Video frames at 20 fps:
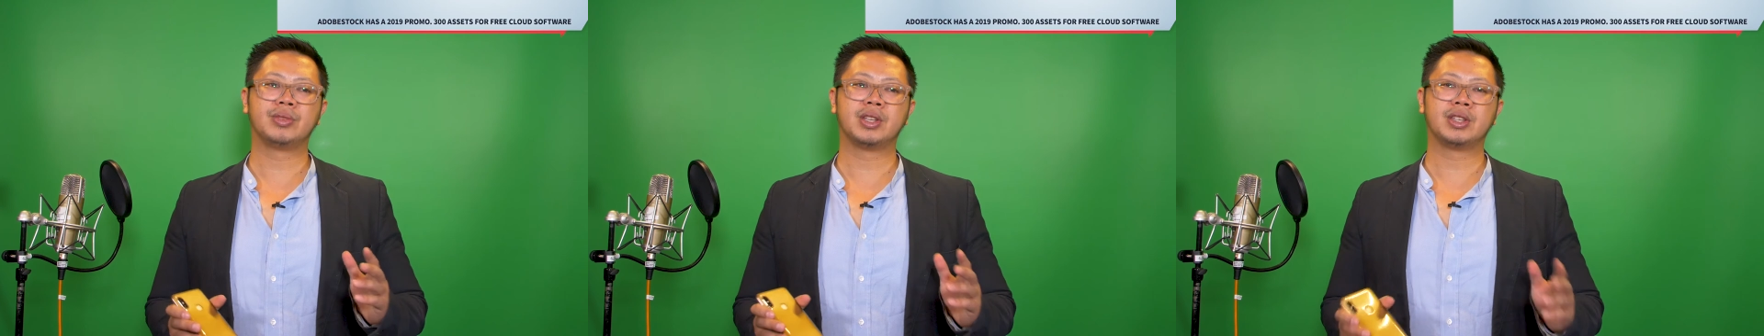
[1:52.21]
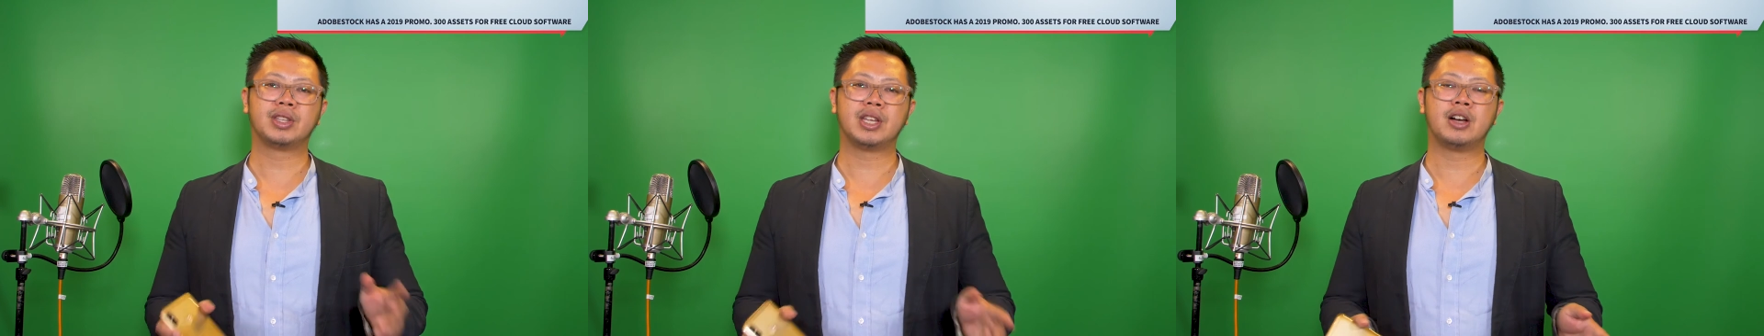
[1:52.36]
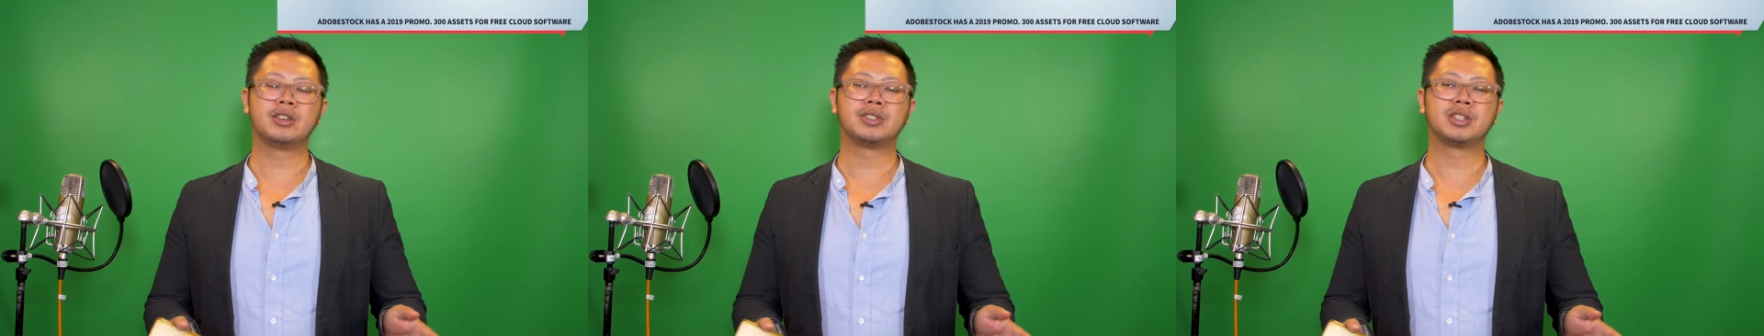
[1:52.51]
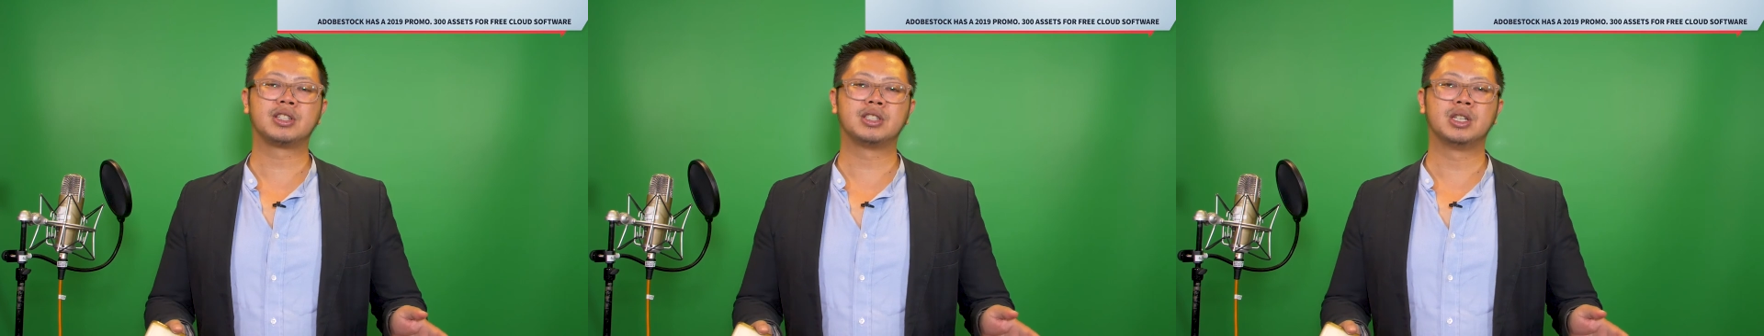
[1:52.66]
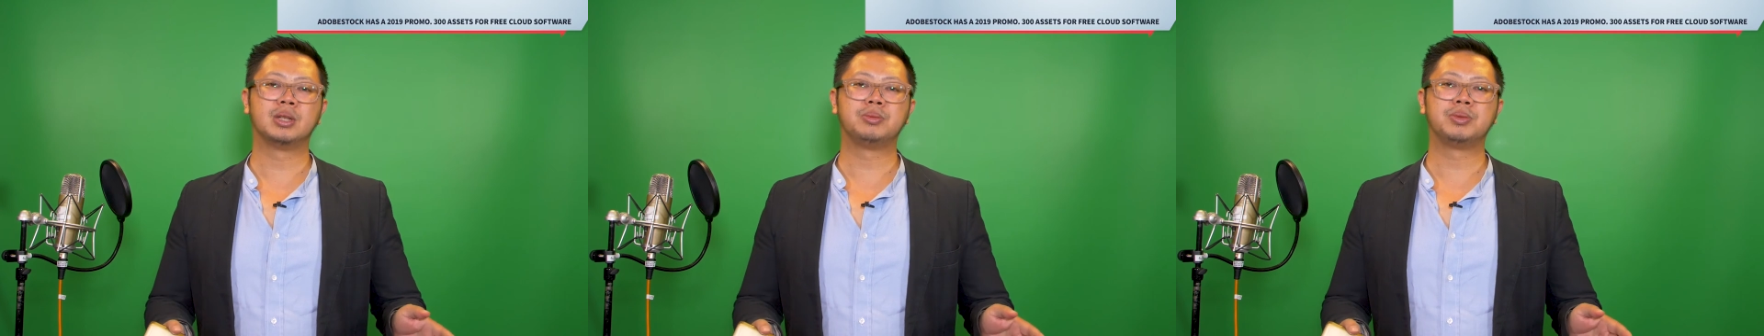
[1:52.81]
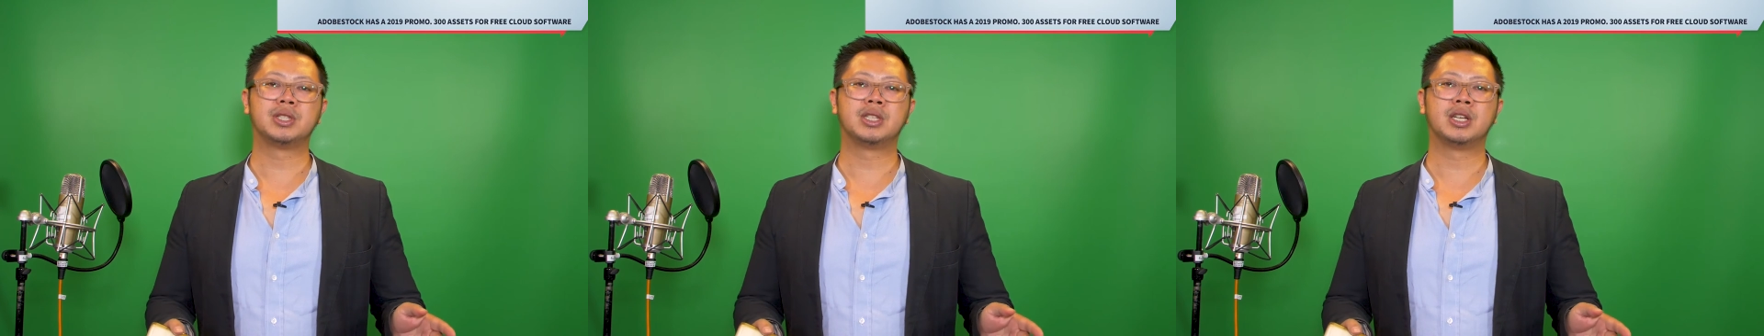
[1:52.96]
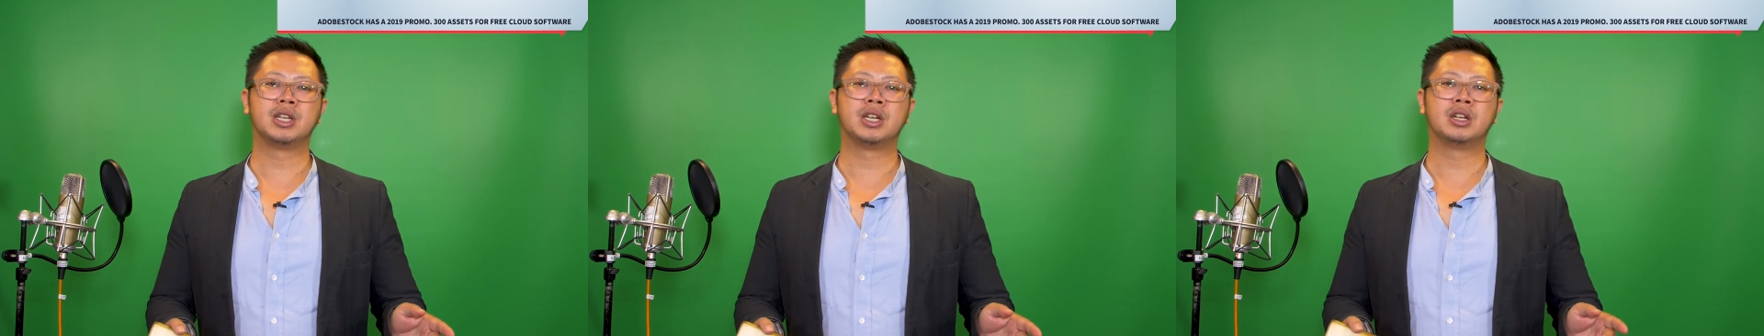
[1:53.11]
1,000
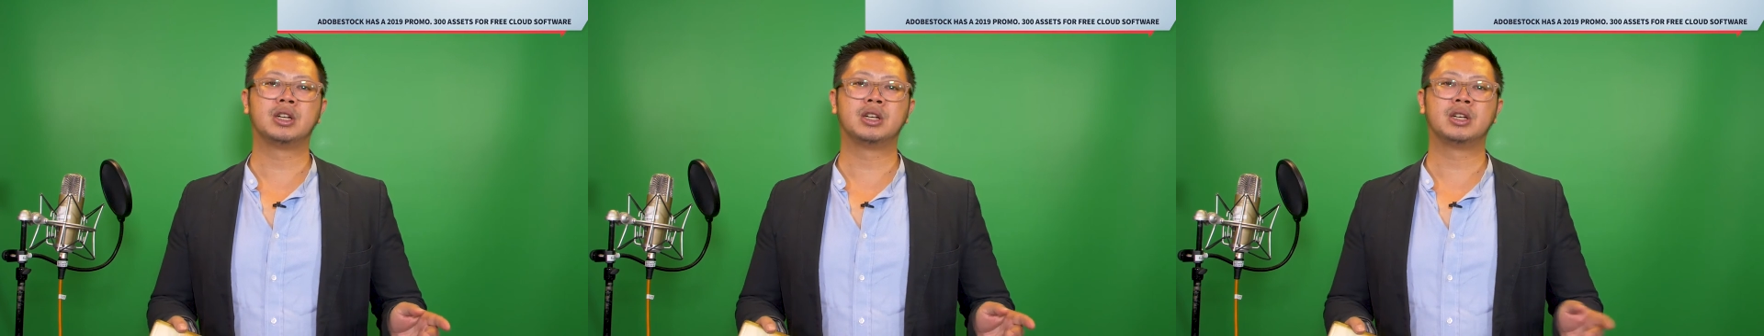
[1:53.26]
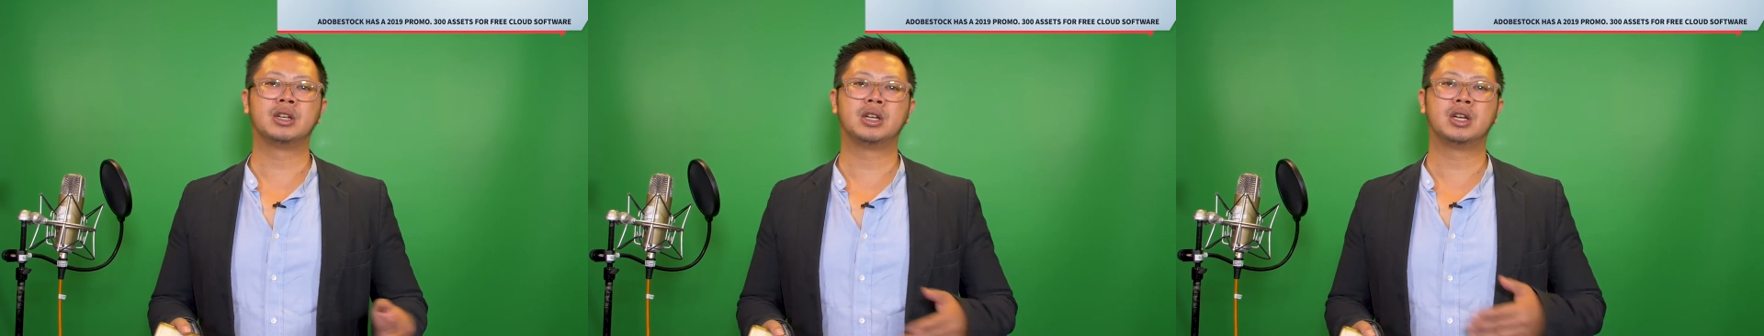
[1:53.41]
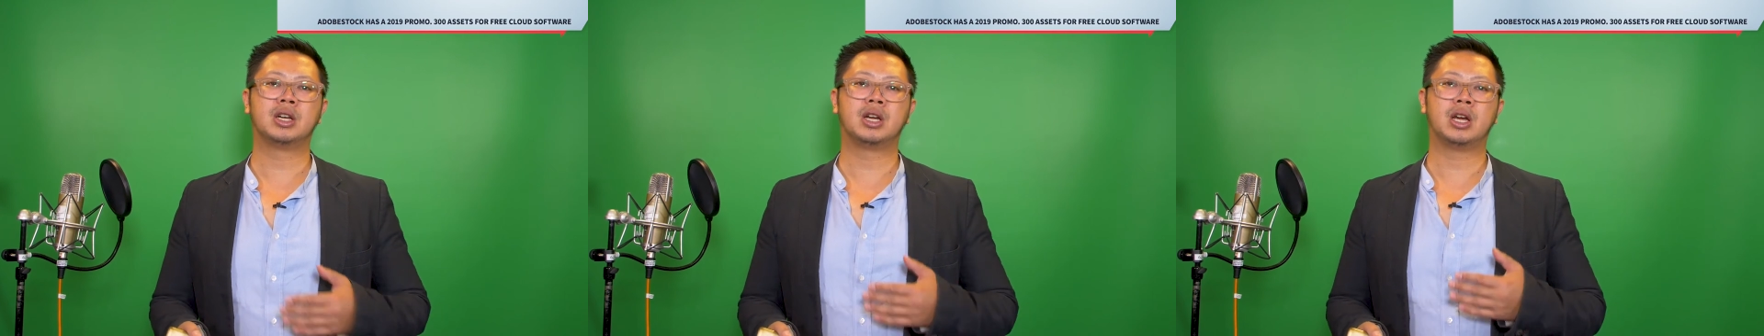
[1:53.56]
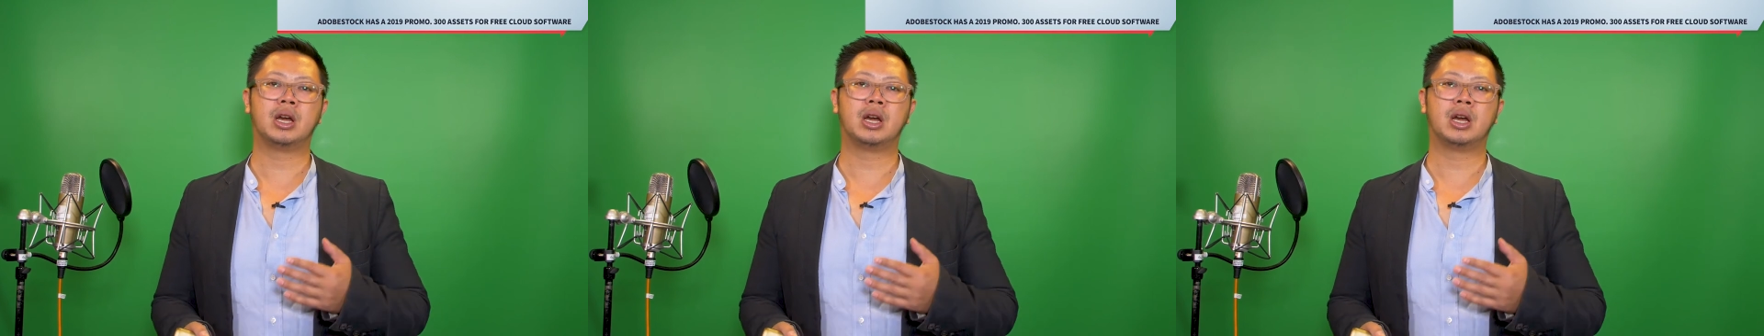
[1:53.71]
clips there.